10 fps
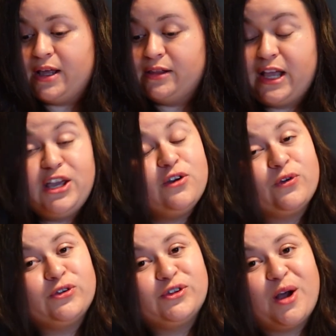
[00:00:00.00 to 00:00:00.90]
thank you
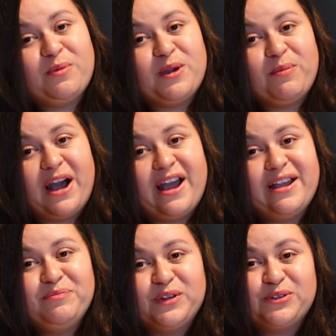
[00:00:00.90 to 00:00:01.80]
for stopping
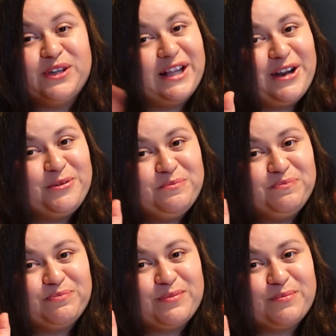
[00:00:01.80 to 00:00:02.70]
by. I'll see you later.
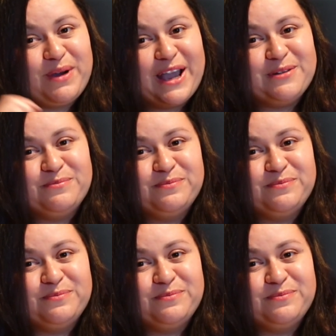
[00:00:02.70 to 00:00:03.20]
Bye.